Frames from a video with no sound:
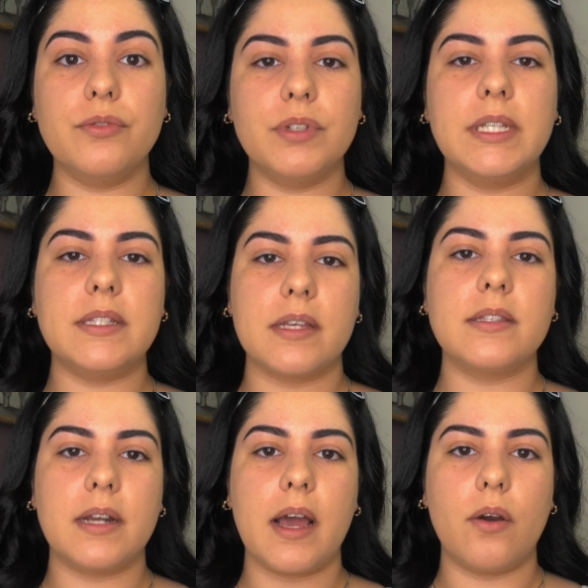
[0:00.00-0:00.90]
really
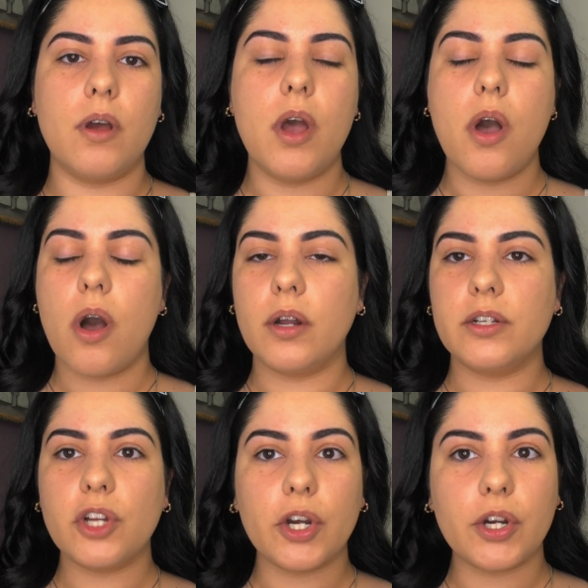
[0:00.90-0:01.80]
test it out on a
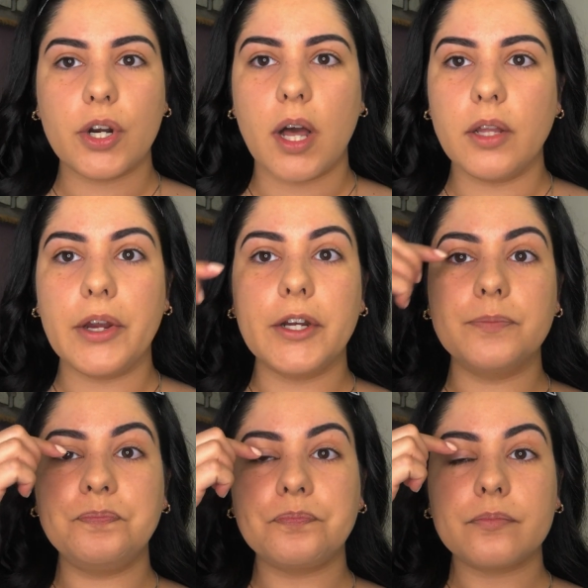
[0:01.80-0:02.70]
darker color.